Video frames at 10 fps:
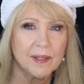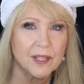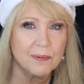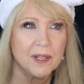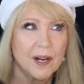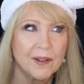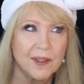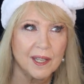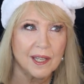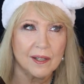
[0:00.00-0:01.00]
because we are
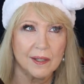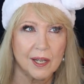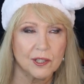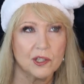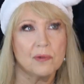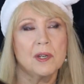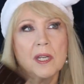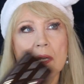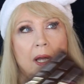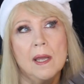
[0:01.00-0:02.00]
thinking luxury,